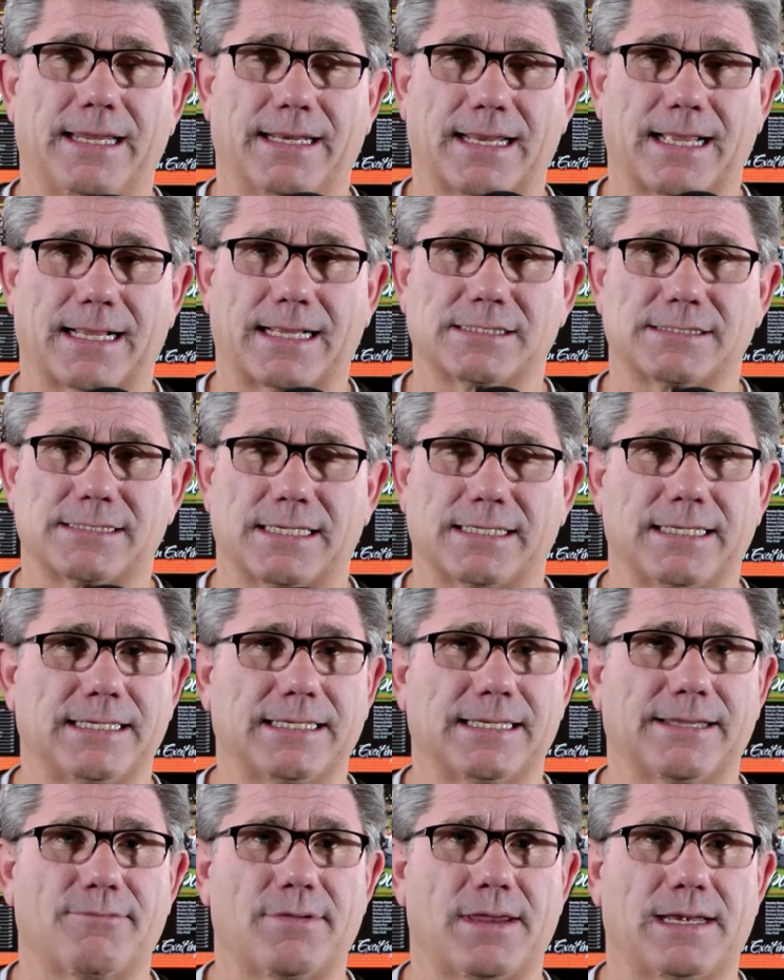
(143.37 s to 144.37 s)
like I said,
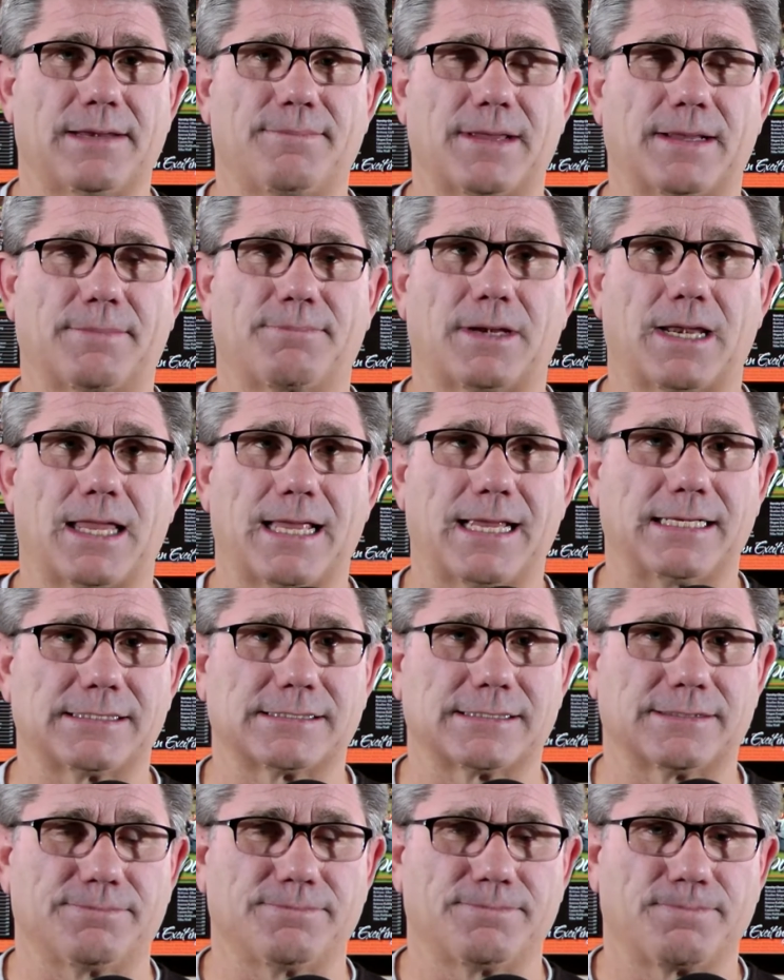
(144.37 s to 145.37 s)
didn't give them any big
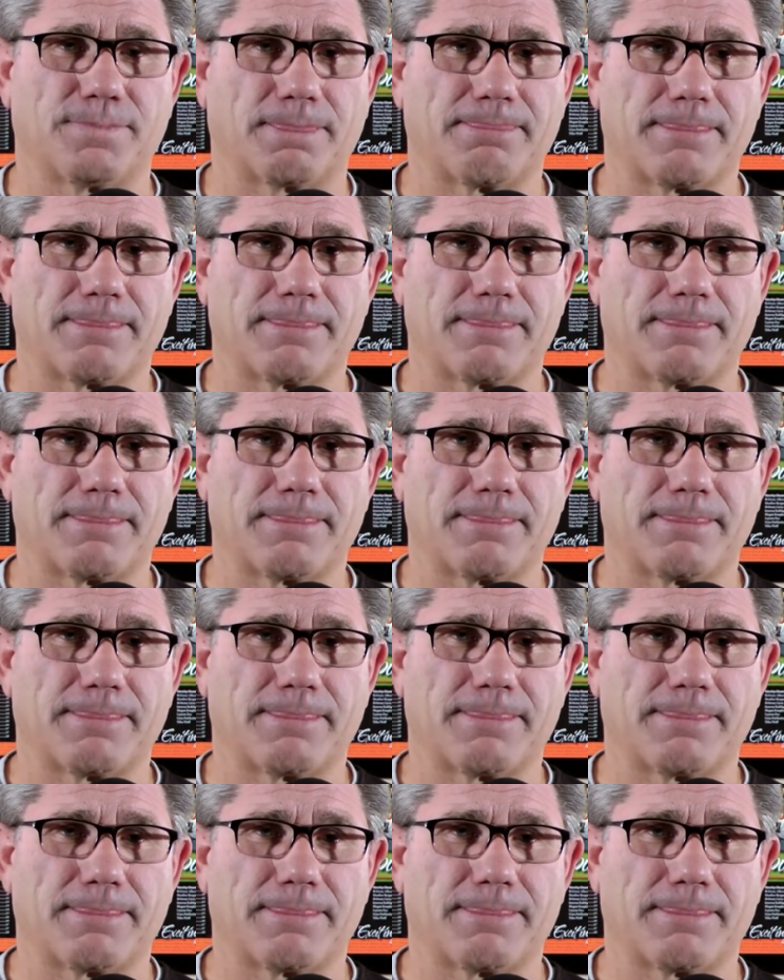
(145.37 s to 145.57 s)
plays and